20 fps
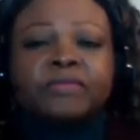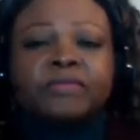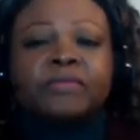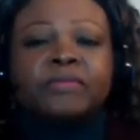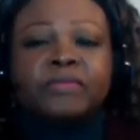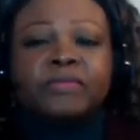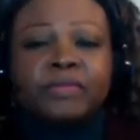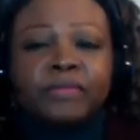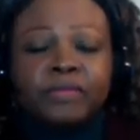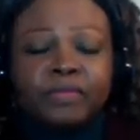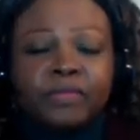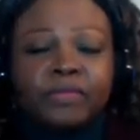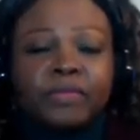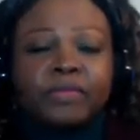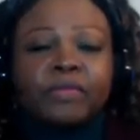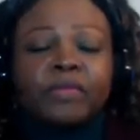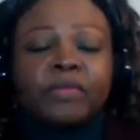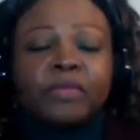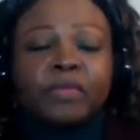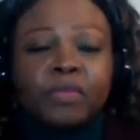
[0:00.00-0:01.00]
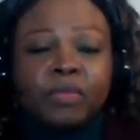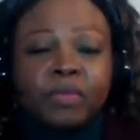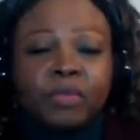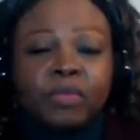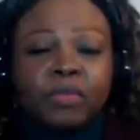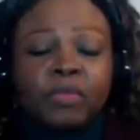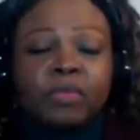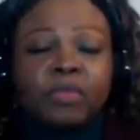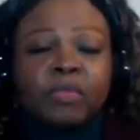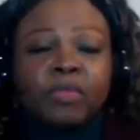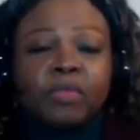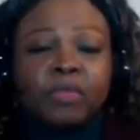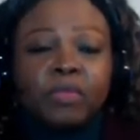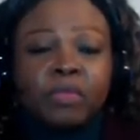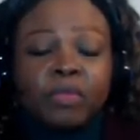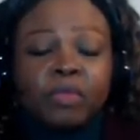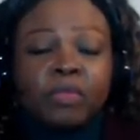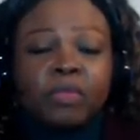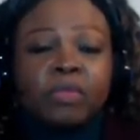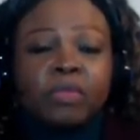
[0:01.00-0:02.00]

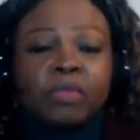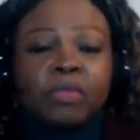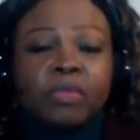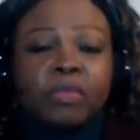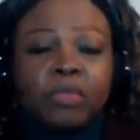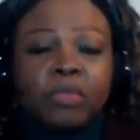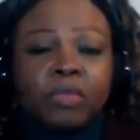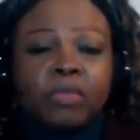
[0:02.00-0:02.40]
(not speaking)